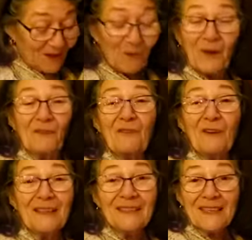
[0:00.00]
or a
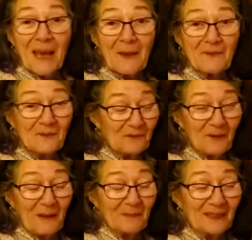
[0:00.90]
fun time for
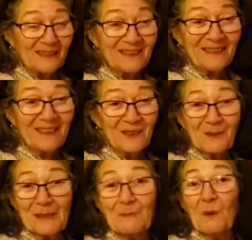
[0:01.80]
families to
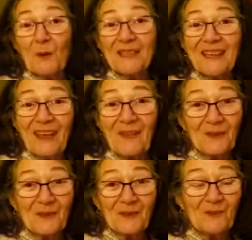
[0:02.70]
explore together
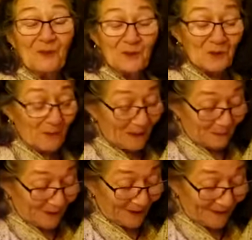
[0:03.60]
what the future might
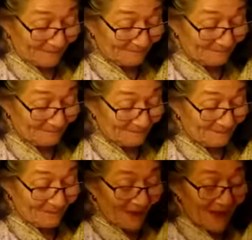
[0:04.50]
bring.
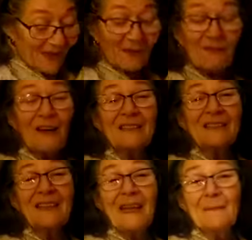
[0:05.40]

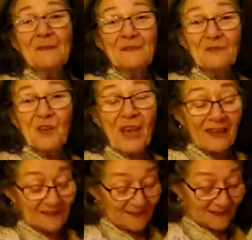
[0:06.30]
Fun games of
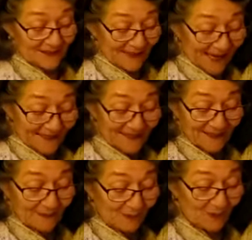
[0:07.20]
chance and
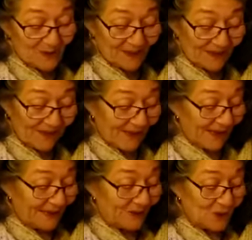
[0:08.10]
dancing and music
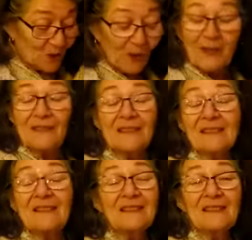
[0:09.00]
held the joy in the
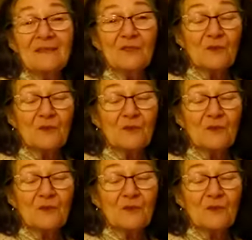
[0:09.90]
season of